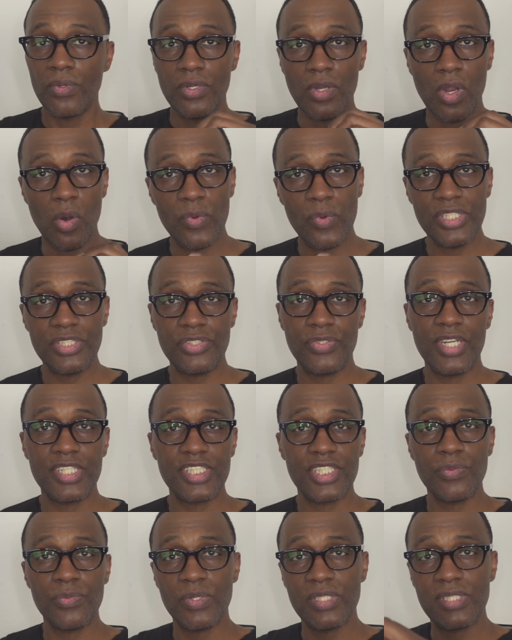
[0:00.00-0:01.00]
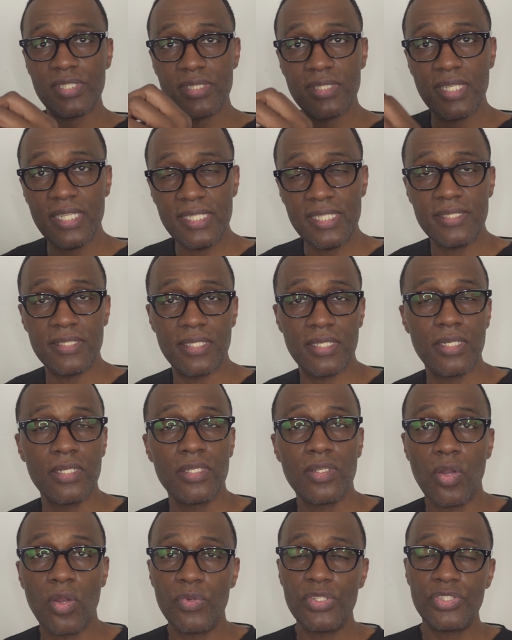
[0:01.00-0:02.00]
no restriction with season,
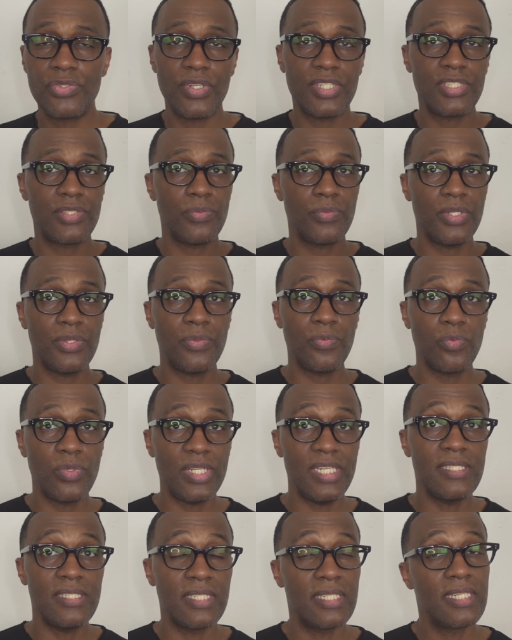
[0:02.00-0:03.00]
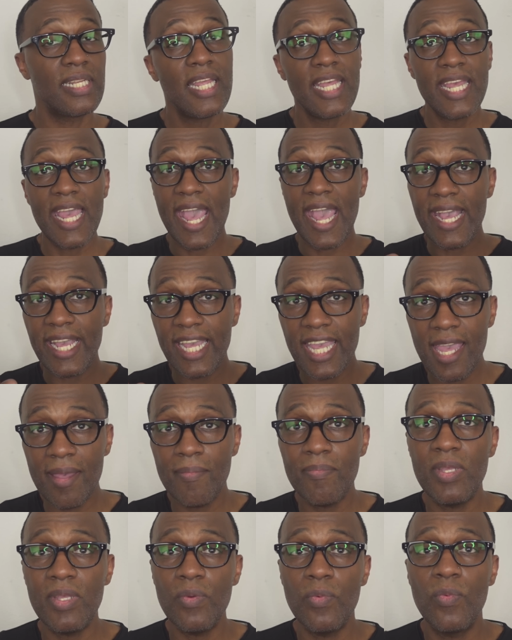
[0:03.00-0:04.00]
no restriction with reason, and
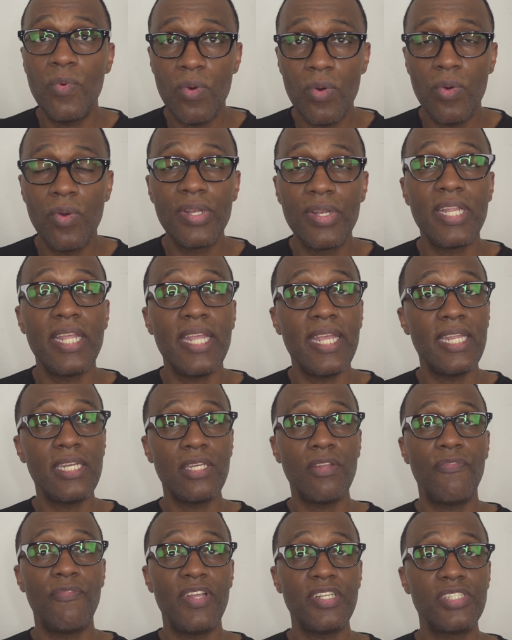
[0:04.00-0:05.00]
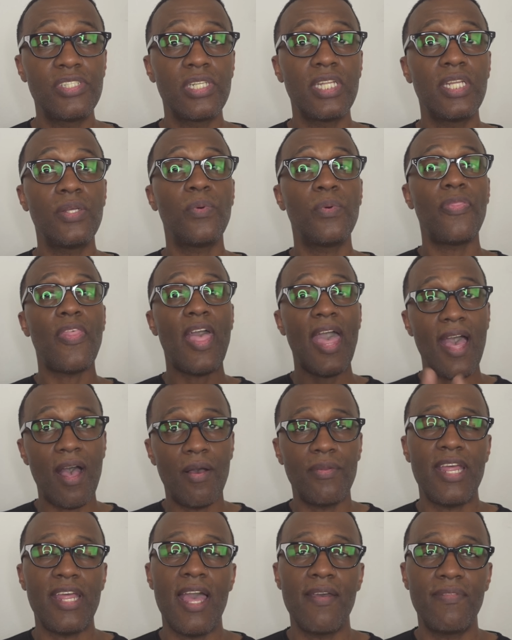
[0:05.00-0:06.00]
can be worn individually
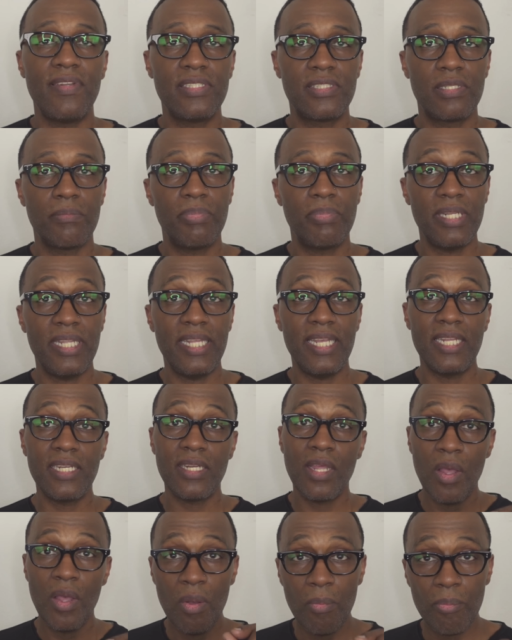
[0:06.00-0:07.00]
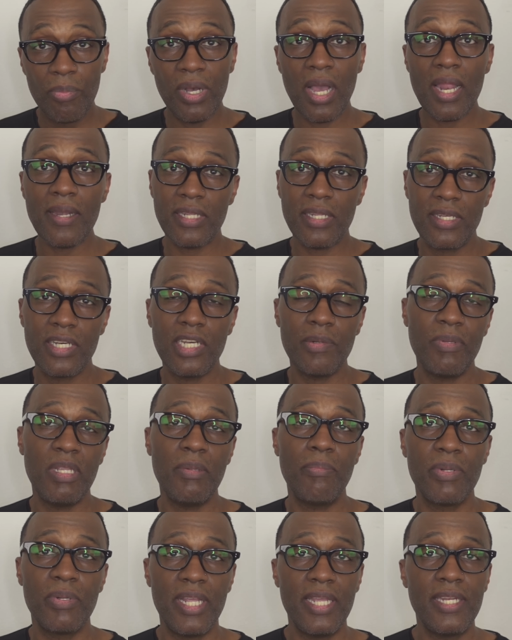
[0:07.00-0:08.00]
without having to blend, but could be
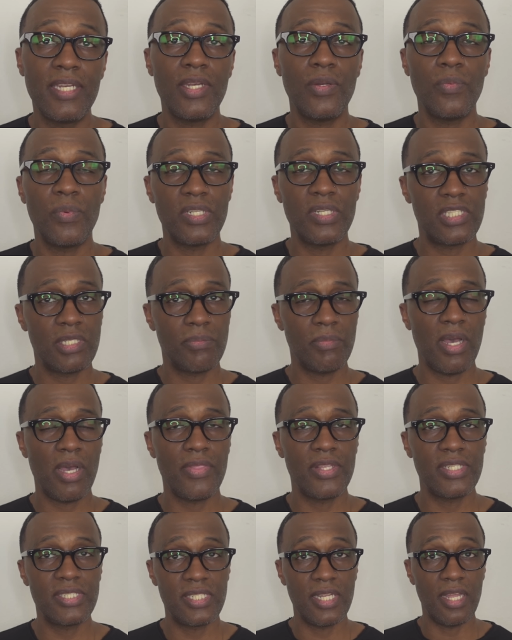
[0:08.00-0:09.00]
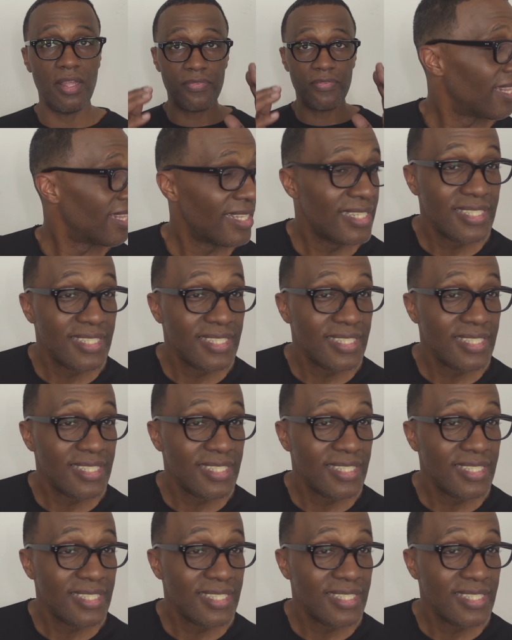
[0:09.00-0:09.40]
blended with some other stuff.